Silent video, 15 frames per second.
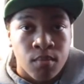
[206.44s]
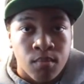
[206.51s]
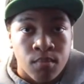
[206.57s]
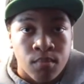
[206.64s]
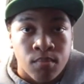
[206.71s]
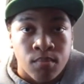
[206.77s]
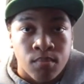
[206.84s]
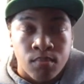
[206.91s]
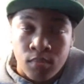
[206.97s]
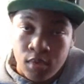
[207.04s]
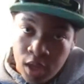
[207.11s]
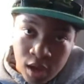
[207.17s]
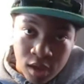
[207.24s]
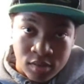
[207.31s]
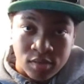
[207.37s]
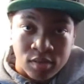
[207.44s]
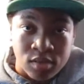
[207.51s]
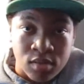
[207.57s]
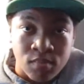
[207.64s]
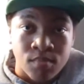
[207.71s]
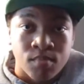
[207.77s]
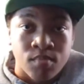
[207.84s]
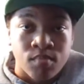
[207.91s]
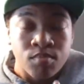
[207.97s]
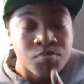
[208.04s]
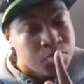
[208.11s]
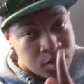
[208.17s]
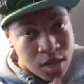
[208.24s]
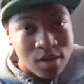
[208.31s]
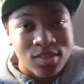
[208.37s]
yes, that
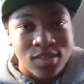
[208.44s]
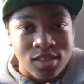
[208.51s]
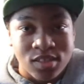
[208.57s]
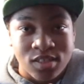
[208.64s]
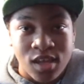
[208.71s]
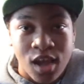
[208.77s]
just happened.